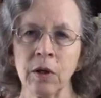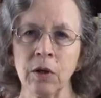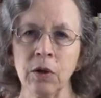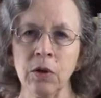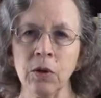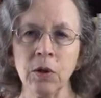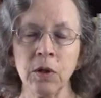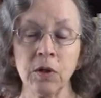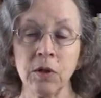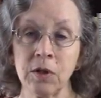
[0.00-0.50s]

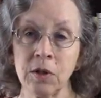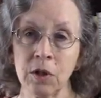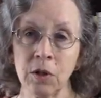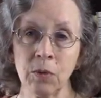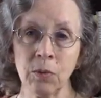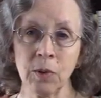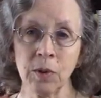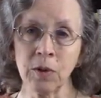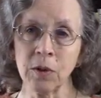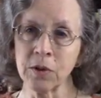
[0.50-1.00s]
You can see
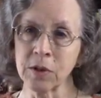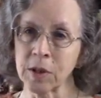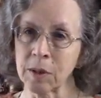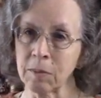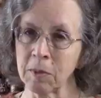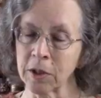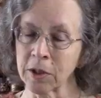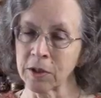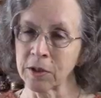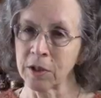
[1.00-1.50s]
real
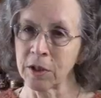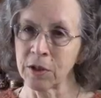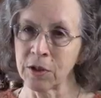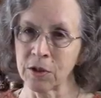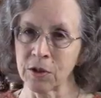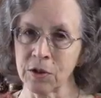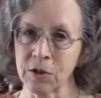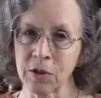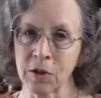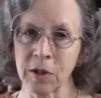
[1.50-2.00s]

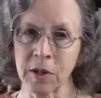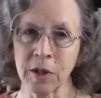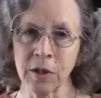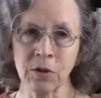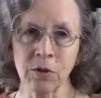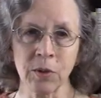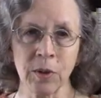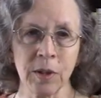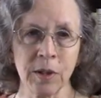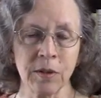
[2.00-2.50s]
subluxations on
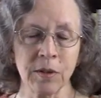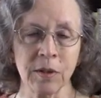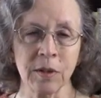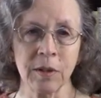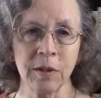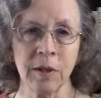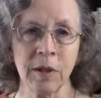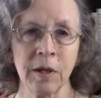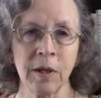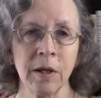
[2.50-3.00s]
x-rays.
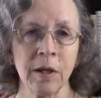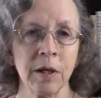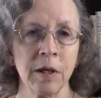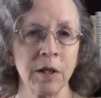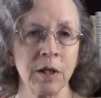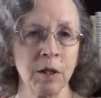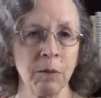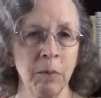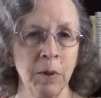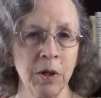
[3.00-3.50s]

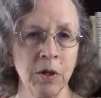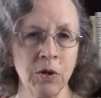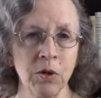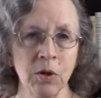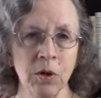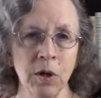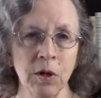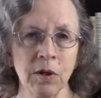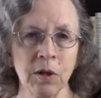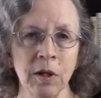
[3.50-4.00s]
The
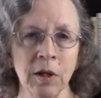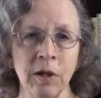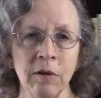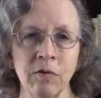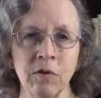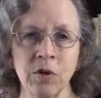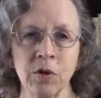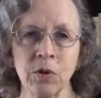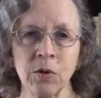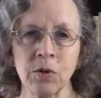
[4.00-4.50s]
picture on the
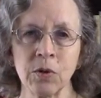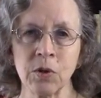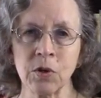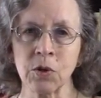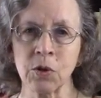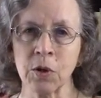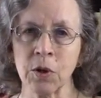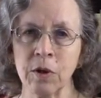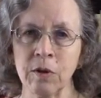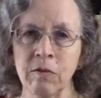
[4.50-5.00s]
left shows a
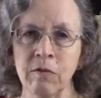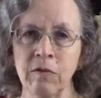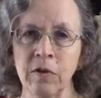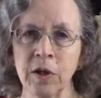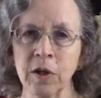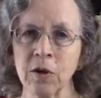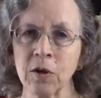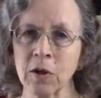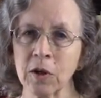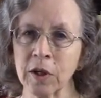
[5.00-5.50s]
torn
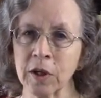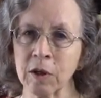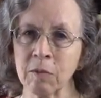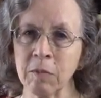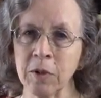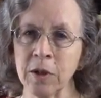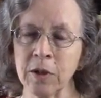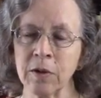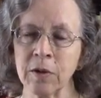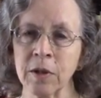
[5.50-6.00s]
finger
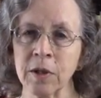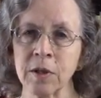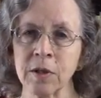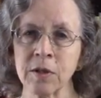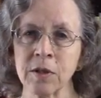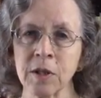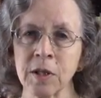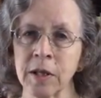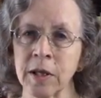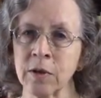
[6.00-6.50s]
ligament that
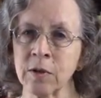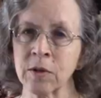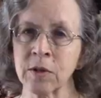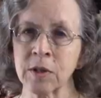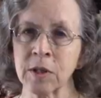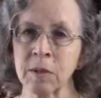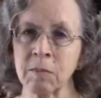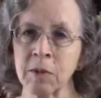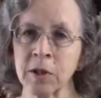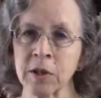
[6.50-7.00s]
has allowed a
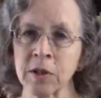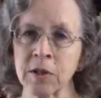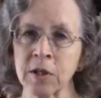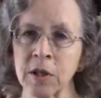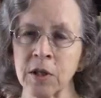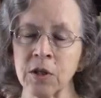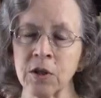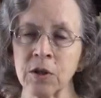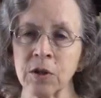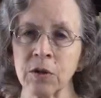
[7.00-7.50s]

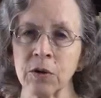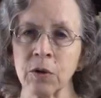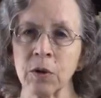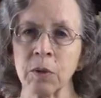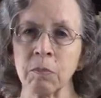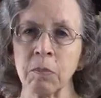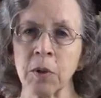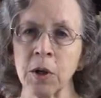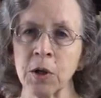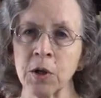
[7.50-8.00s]
subluxation or
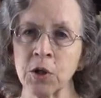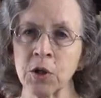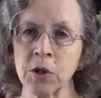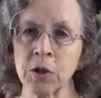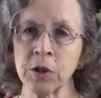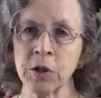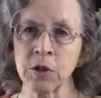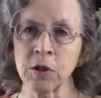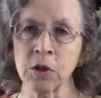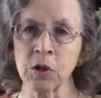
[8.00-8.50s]
a
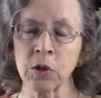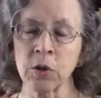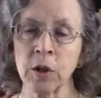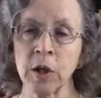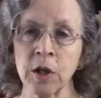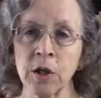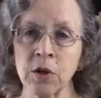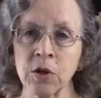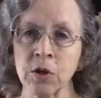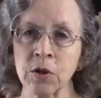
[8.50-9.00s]
partial
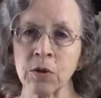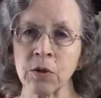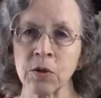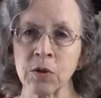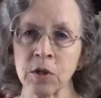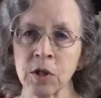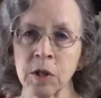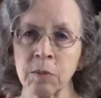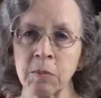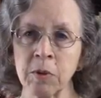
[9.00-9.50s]
dislocation or
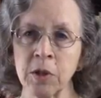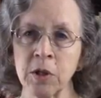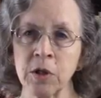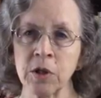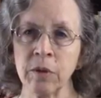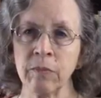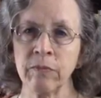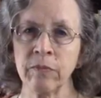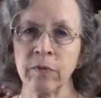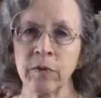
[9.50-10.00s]
slippage.
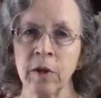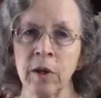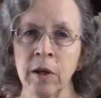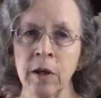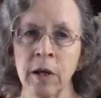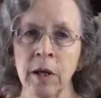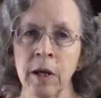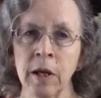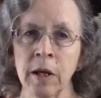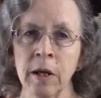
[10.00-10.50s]

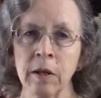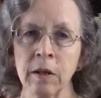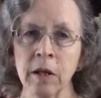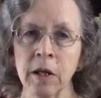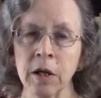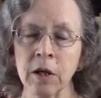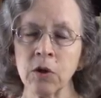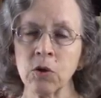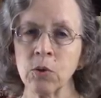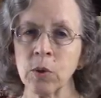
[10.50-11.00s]

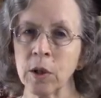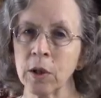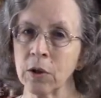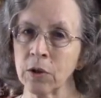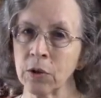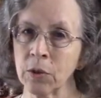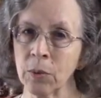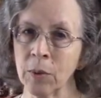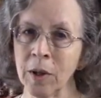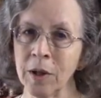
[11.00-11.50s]
The x-ray
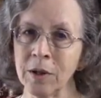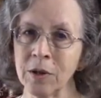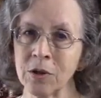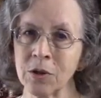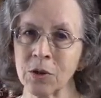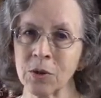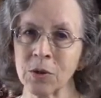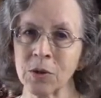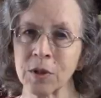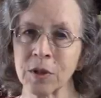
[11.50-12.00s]
on the right
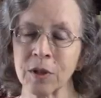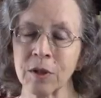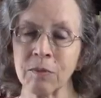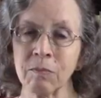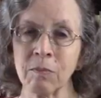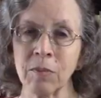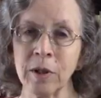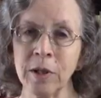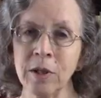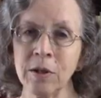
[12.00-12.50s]
shows a
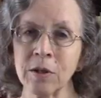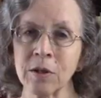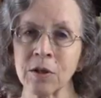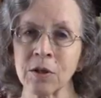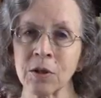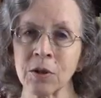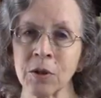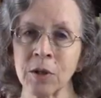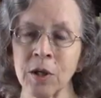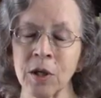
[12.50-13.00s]
complete
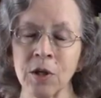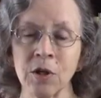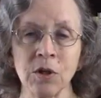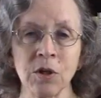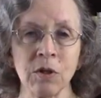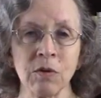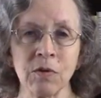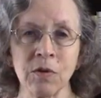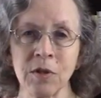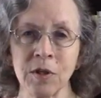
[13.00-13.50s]

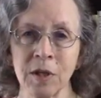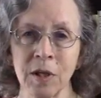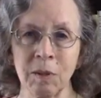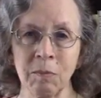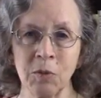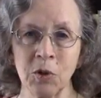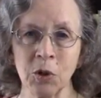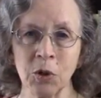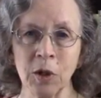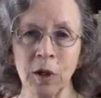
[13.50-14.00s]
dislocation of the
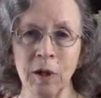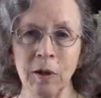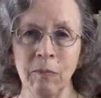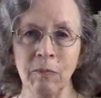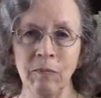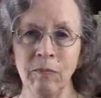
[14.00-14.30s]
same joint.